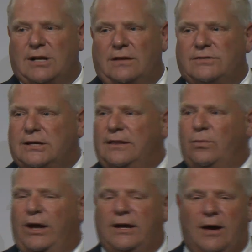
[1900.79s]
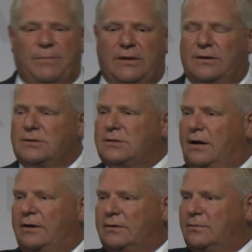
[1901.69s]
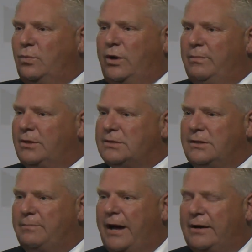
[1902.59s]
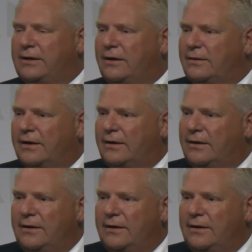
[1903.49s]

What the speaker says: All of a sudden they wake up and there's 100 windmills in the backyard there.